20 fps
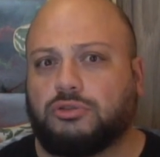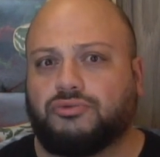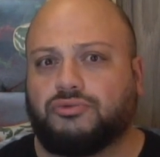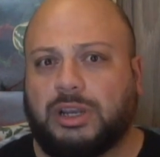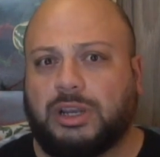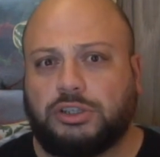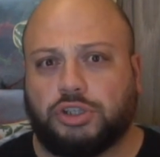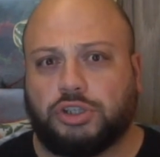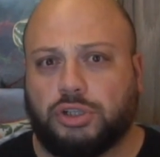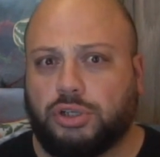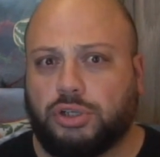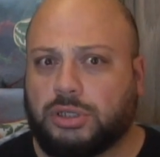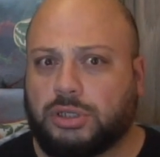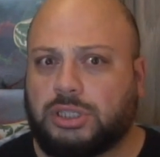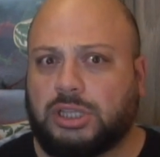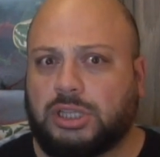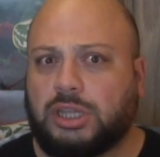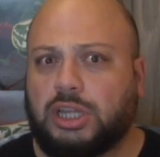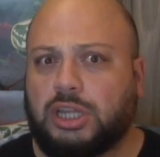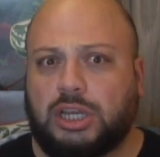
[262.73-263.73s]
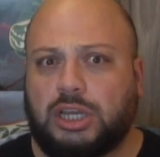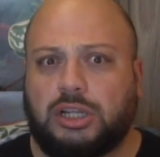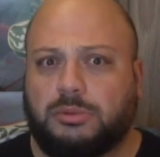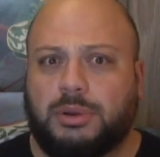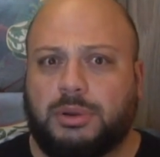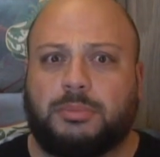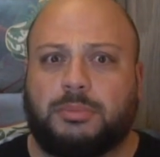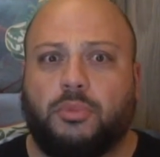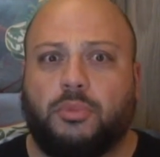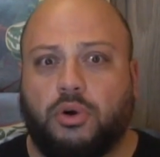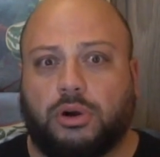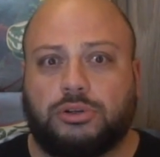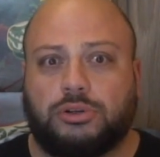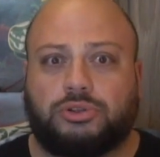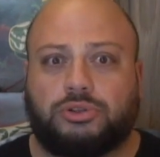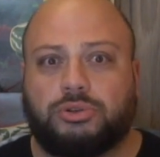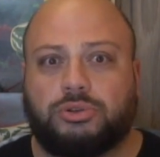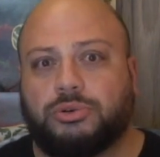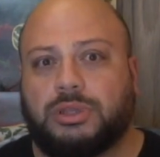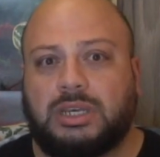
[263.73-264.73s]
Ranger looks a little bit more
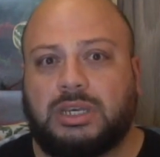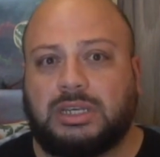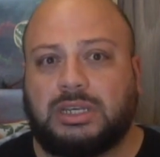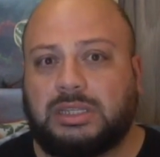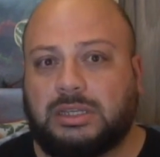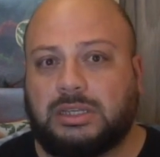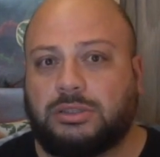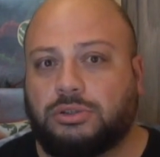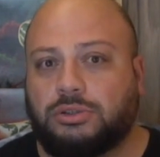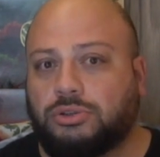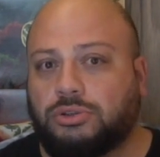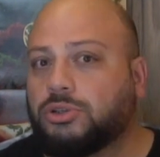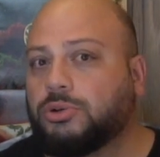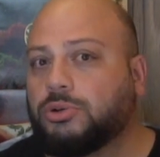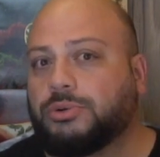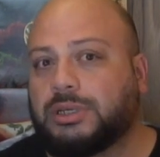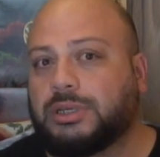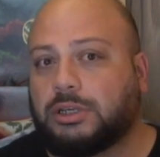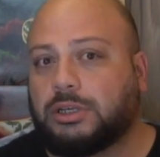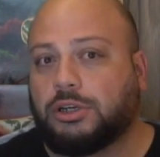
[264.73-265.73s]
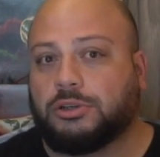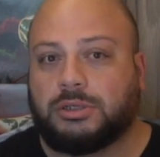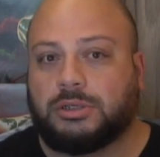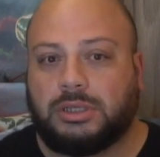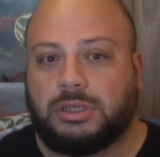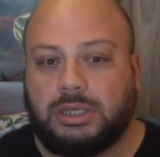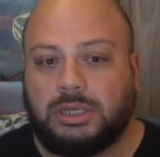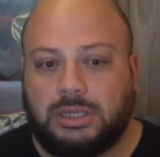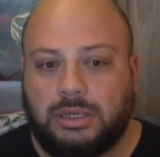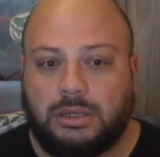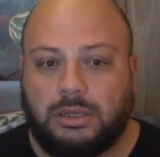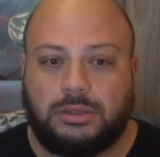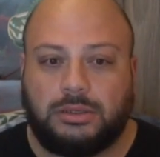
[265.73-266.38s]
druidy than the druid currently.